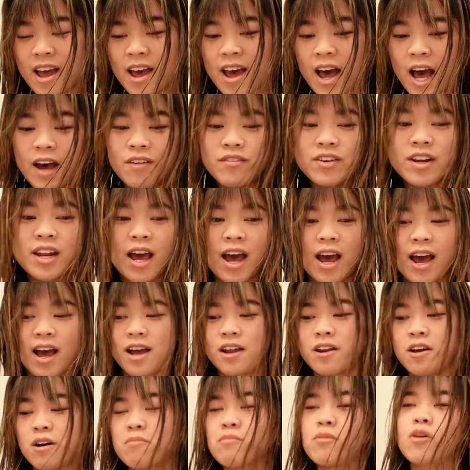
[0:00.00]
haven't
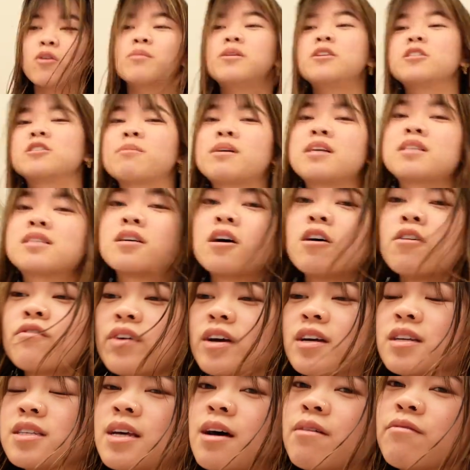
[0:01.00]
had a moment to myself
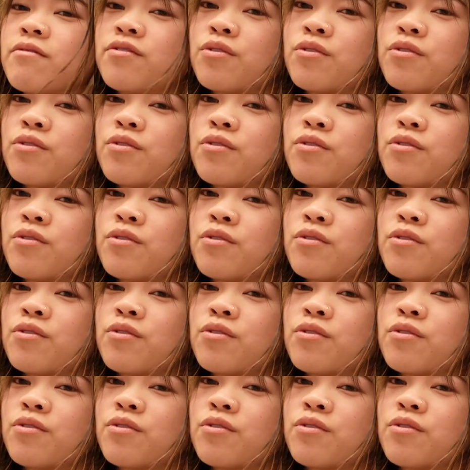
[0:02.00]
except